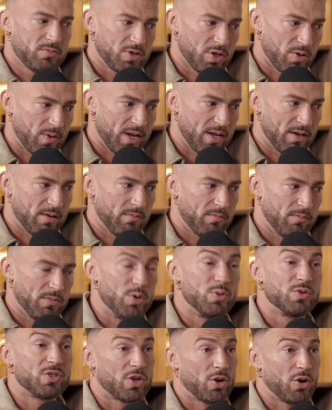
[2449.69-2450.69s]
doing
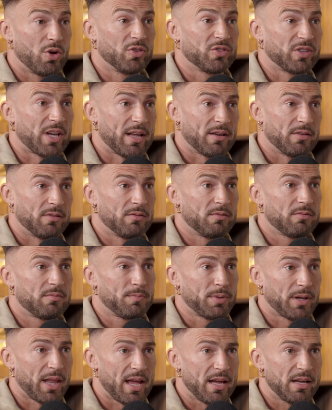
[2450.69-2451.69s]
musicals and
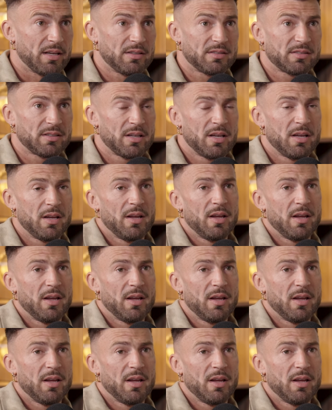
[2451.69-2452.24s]
plays,